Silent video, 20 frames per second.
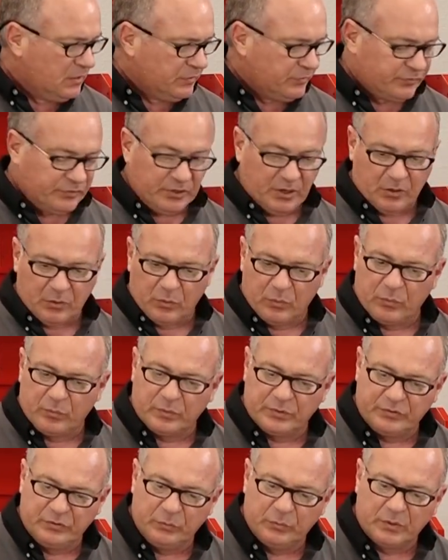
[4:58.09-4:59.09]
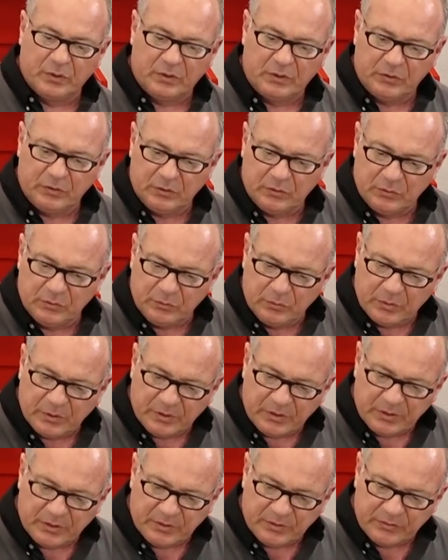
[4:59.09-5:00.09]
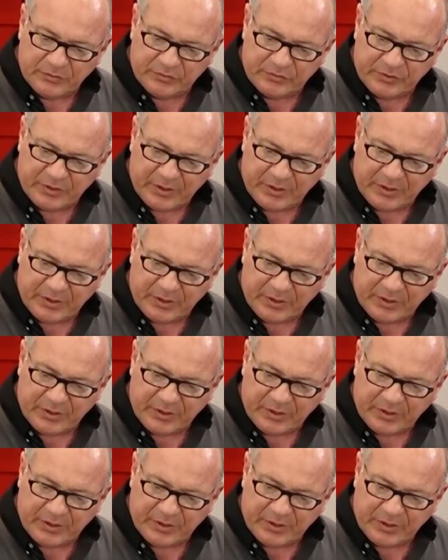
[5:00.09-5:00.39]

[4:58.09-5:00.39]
So what you want to do is